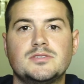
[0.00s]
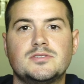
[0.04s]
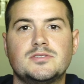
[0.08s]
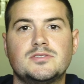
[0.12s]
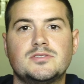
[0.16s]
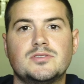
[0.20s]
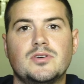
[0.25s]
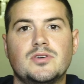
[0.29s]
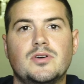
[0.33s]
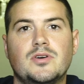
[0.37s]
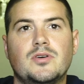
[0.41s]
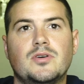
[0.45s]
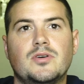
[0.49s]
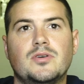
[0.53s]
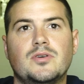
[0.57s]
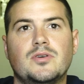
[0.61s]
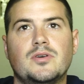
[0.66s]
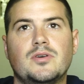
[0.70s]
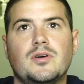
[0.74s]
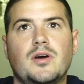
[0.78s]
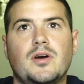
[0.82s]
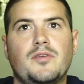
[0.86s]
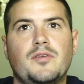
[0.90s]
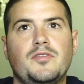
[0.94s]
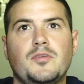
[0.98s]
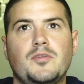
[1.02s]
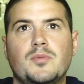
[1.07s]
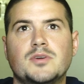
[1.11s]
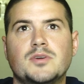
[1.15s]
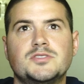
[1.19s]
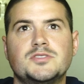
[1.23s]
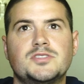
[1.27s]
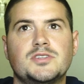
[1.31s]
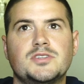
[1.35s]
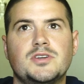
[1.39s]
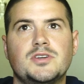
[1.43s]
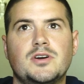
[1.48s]
So a few
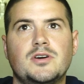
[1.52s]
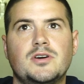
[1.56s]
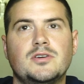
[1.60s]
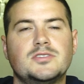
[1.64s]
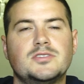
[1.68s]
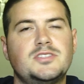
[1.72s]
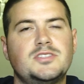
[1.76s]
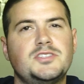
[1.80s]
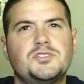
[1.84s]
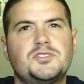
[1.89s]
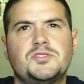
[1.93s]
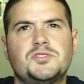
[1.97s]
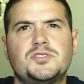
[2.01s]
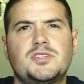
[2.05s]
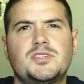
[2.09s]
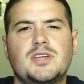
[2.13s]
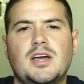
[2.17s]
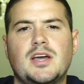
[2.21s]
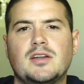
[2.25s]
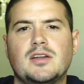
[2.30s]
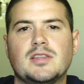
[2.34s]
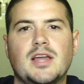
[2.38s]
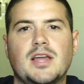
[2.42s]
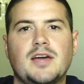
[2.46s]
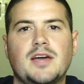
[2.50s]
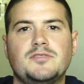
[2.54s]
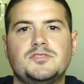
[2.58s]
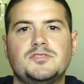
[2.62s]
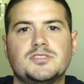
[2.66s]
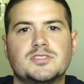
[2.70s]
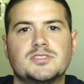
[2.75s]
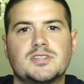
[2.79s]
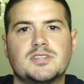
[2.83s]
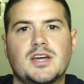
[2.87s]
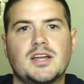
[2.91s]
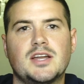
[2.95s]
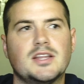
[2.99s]
months ago, it's interesting how life
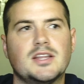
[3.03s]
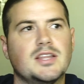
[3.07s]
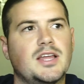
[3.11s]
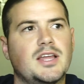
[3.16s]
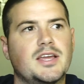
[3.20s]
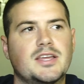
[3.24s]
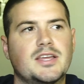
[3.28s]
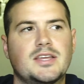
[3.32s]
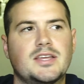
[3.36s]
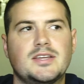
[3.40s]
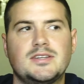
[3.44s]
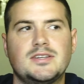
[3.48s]
just kind of like